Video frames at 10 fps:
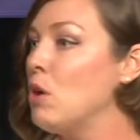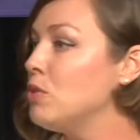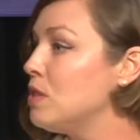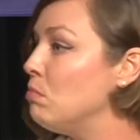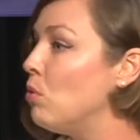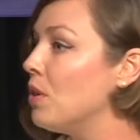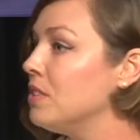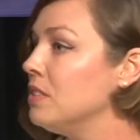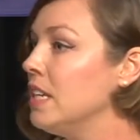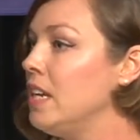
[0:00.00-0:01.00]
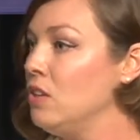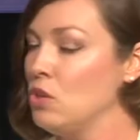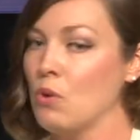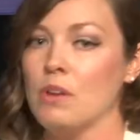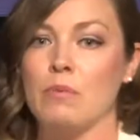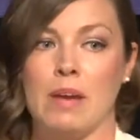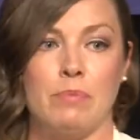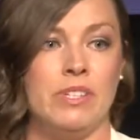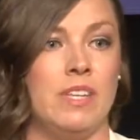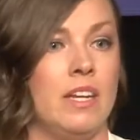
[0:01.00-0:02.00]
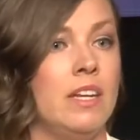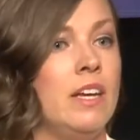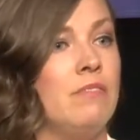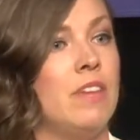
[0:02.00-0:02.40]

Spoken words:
most importantly, your representative